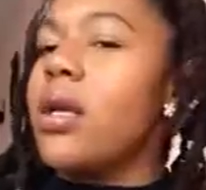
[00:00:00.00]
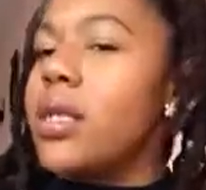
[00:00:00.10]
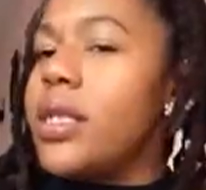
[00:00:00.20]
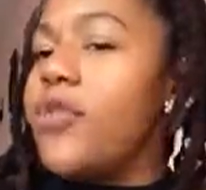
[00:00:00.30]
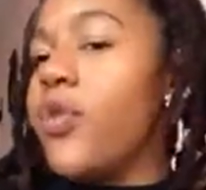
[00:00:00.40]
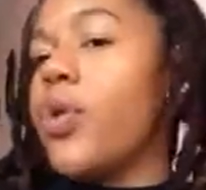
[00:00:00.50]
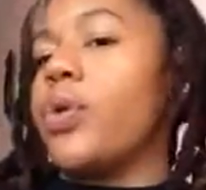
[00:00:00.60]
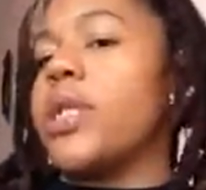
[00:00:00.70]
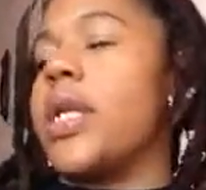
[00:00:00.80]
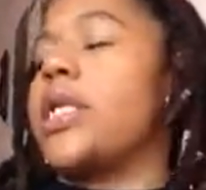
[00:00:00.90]
of
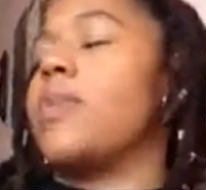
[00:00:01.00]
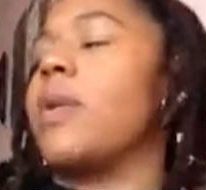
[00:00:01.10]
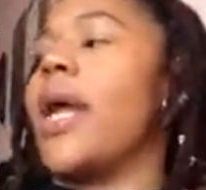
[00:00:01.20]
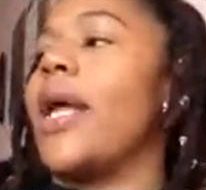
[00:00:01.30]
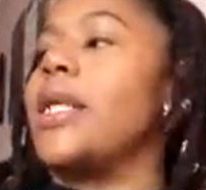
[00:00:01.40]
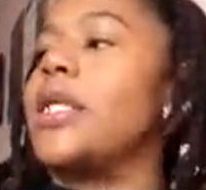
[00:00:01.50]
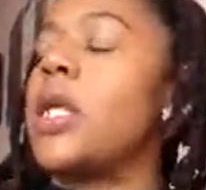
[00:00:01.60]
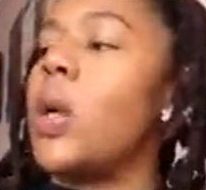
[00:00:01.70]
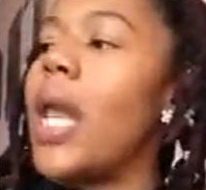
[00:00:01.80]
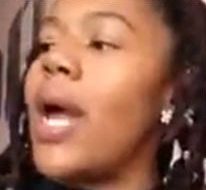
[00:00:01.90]
difficult to explain.
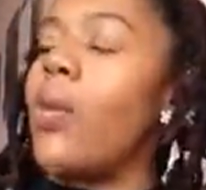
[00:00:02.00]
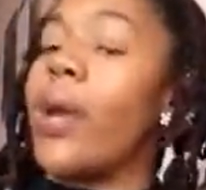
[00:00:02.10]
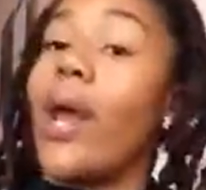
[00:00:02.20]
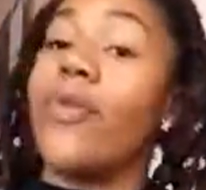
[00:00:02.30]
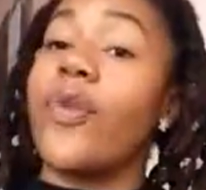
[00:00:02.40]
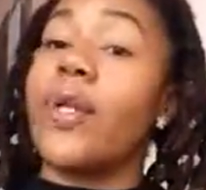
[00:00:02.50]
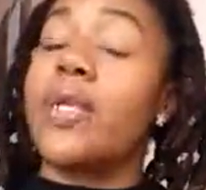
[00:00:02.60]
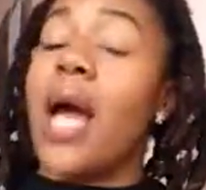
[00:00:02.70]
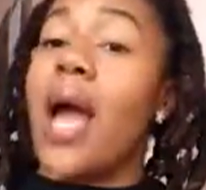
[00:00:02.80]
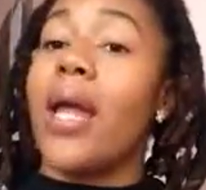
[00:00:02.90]
So like, when I
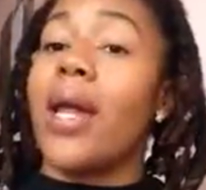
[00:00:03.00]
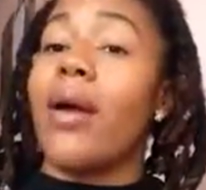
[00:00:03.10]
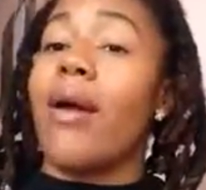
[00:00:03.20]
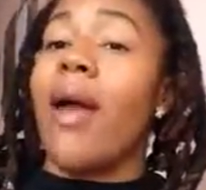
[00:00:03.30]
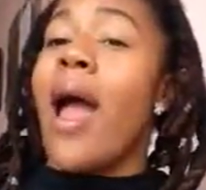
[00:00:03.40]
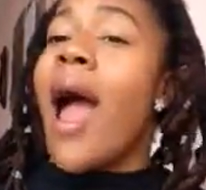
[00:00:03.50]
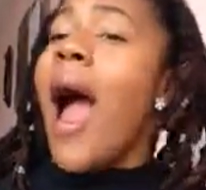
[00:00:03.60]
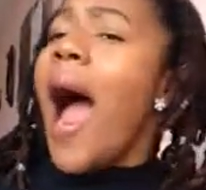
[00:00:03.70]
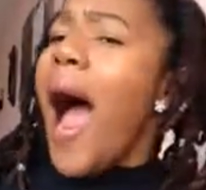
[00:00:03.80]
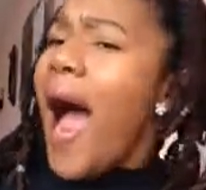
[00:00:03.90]
first got here,
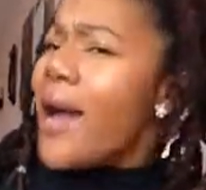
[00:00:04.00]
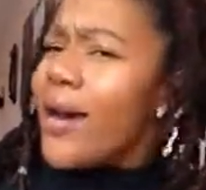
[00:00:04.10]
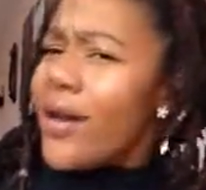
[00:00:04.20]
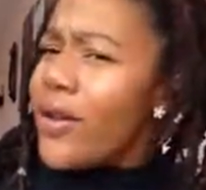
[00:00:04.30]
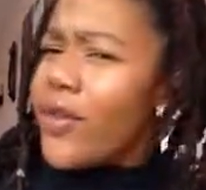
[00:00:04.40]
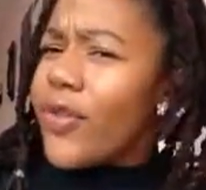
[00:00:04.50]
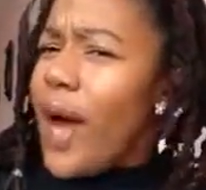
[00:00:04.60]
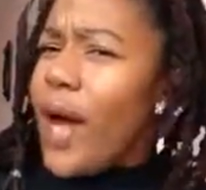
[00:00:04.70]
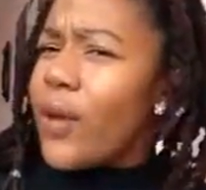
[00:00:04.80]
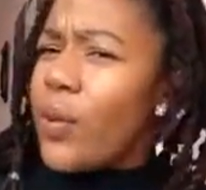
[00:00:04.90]
I couldn't
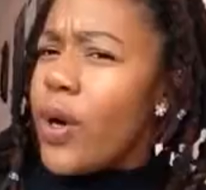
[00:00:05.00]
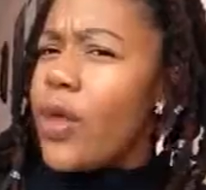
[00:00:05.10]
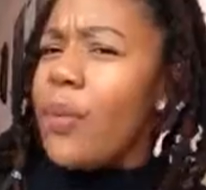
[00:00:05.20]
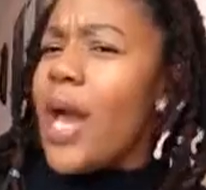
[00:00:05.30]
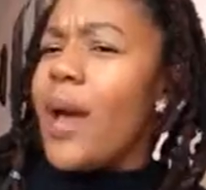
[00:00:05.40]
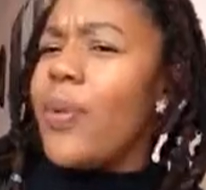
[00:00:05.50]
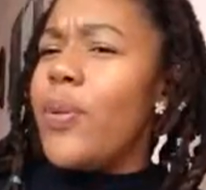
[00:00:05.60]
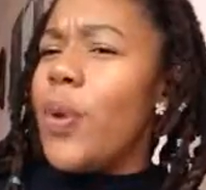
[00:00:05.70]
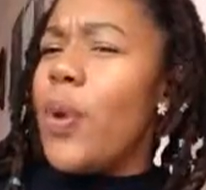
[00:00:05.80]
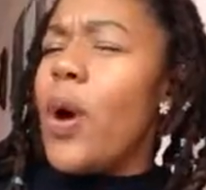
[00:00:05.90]
find where the black
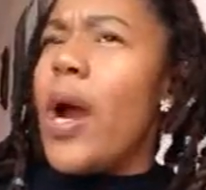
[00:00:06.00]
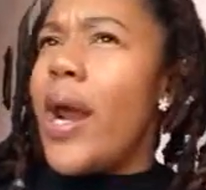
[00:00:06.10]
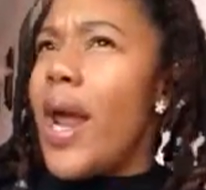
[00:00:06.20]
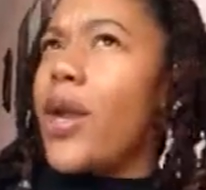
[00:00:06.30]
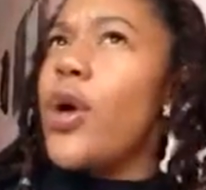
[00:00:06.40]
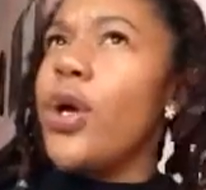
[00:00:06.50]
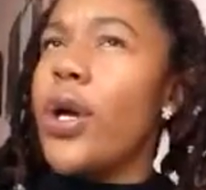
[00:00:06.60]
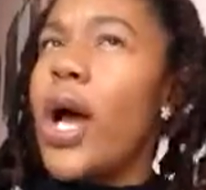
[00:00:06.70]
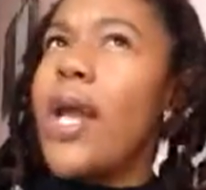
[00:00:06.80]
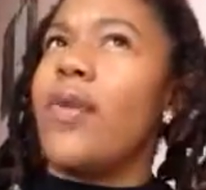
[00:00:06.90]
people were. And I know
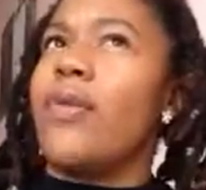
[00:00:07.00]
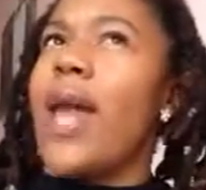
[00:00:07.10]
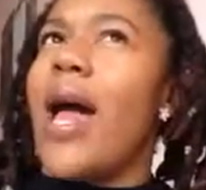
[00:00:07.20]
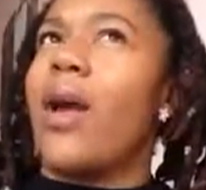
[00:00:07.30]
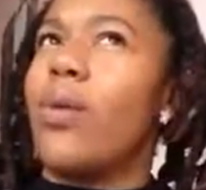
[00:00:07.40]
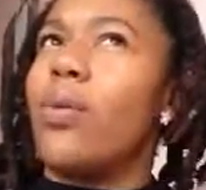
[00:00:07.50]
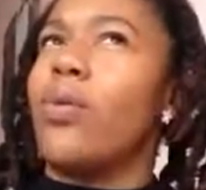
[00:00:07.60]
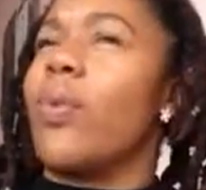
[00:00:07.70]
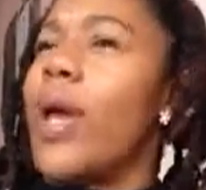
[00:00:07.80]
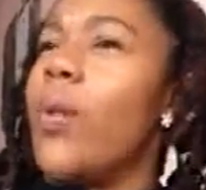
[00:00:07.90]
you're kind of like,
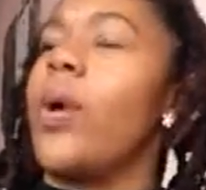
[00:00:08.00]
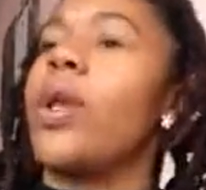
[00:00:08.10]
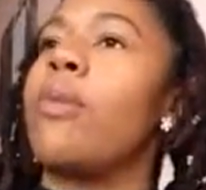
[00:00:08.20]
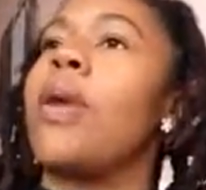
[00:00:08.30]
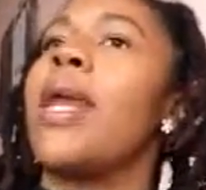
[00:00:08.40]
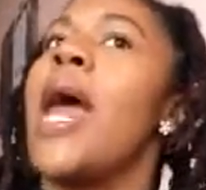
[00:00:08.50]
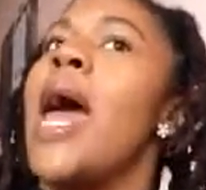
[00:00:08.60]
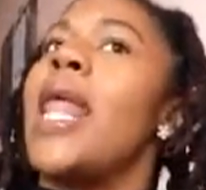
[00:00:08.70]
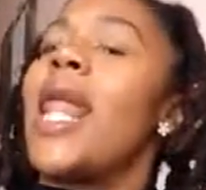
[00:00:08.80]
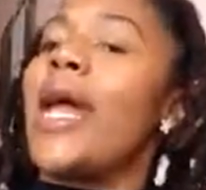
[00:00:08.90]
wait, what do you mean?
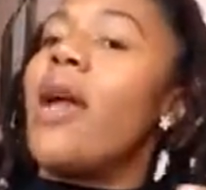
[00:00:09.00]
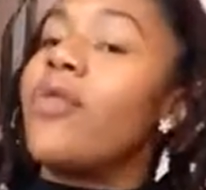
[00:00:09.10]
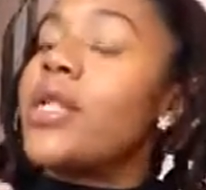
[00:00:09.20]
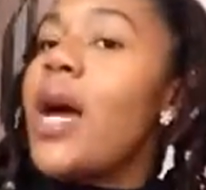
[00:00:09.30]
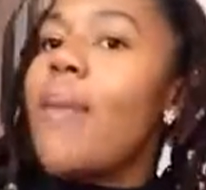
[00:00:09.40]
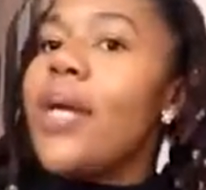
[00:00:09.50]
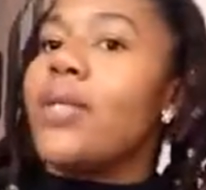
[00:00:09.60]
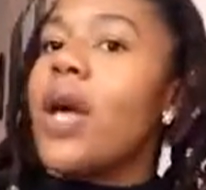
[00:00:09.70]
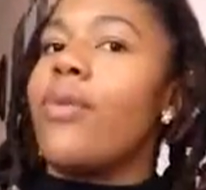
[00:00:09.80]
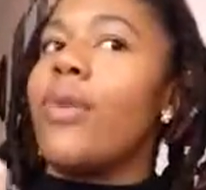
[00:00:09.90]
Like, every time I
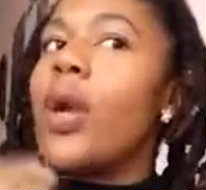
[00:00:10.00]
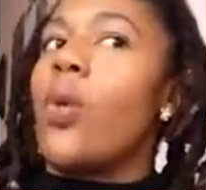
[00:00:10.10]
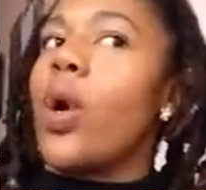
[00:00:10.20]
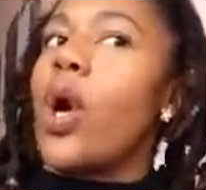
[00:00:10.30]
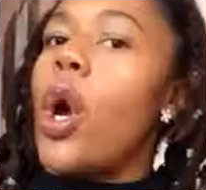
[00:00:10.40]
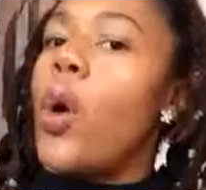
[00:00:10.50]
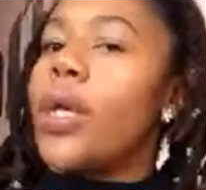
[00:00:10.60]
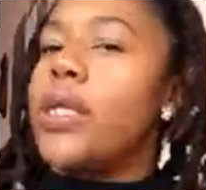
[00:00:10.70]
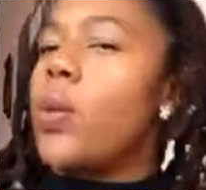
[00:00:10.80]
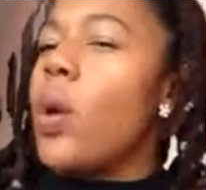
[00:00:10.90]
saw them, they were
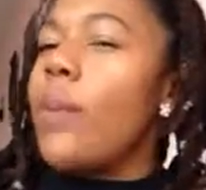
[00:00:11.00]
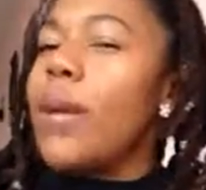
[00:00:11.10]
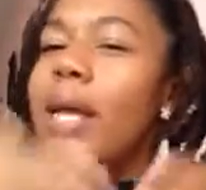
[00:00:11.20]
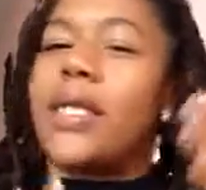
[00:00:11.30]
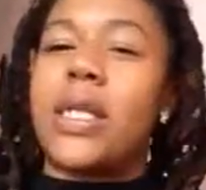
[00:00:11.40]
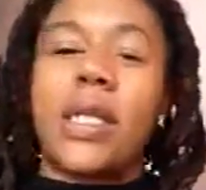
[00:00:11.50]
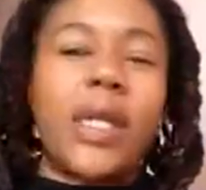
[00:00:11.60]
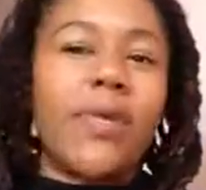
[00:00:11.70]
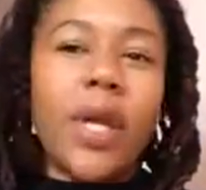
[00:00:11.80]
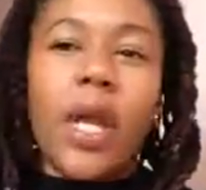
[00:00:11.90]
going to one place or
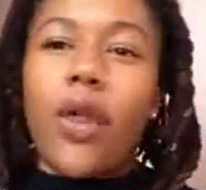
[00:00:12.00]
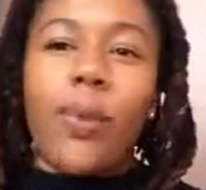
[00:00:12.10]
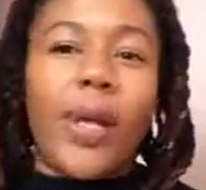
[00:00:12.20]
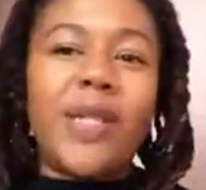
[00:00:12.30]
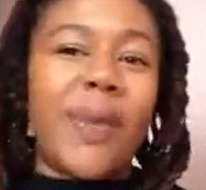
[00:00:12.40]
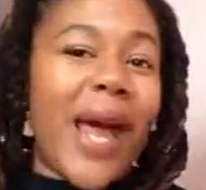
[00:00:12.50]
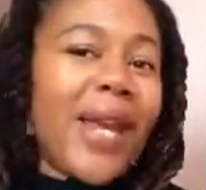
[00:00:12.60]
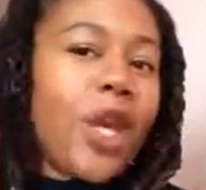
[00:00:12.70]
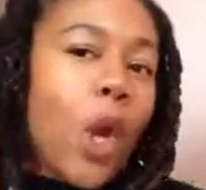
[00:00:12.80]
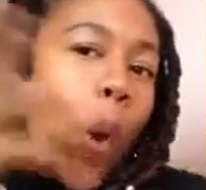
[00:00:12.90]
leaving another place, but I
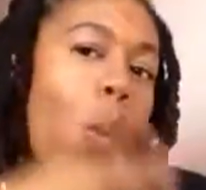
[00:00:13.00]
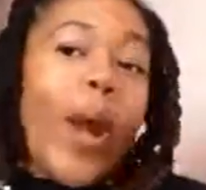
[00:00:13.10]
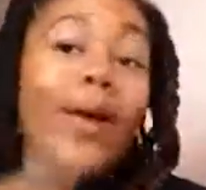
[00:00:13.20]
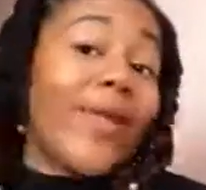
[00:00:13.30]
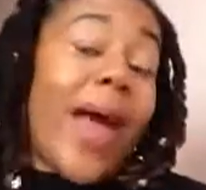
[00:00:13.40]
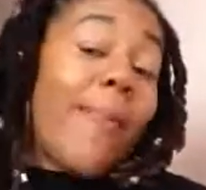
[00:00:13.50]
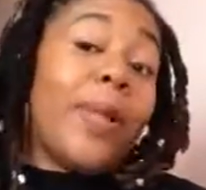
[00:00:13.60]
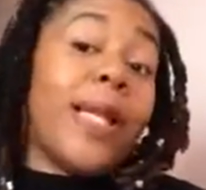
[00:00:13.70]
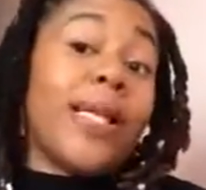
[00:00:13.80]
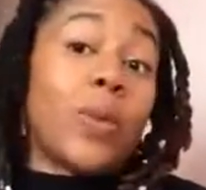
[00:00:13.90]
didn't know where that
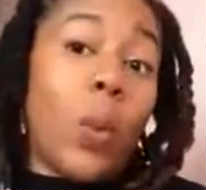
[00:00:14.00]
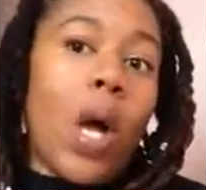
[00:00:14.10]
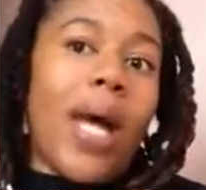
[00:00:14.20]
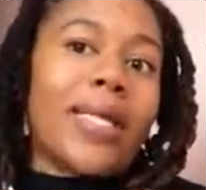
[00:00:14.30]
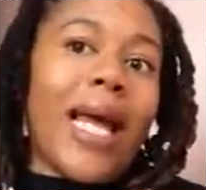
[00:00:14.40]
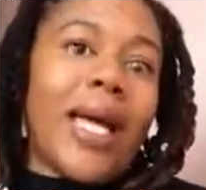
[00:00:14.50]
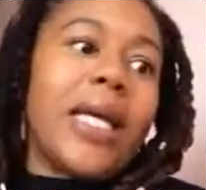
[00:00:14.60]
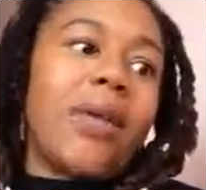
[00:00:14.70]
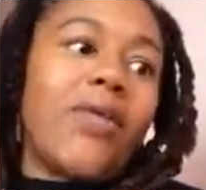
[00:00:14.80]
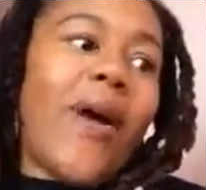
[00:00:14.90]
place was. I
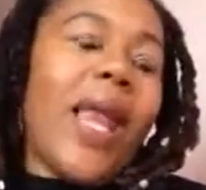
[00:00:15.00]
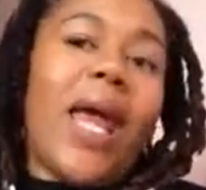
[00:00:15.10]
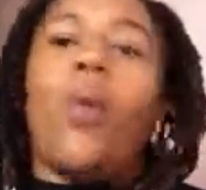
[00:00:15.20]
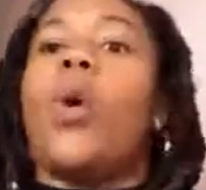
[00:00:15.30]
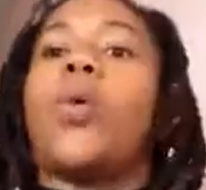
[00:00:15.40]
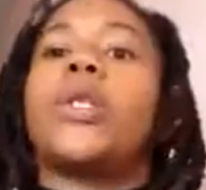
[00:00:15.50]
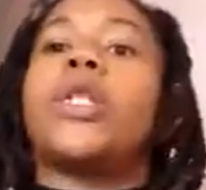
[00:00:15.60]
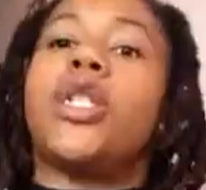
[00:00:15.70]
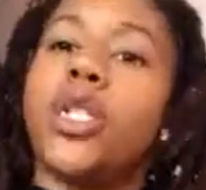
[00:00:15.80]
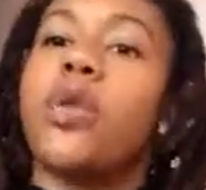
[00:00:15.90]
couldn't find, like, where was
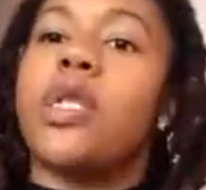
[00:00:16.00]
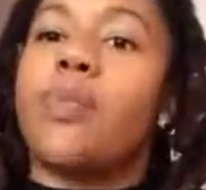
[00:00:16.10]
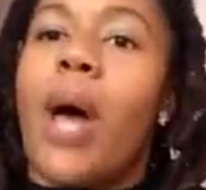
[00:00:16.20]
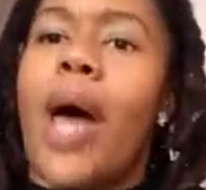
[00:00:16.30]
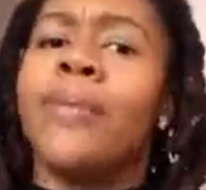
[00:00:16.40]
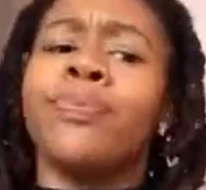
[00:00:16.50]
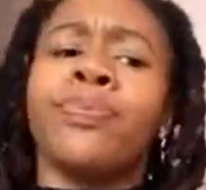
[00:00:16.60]
the chill spot?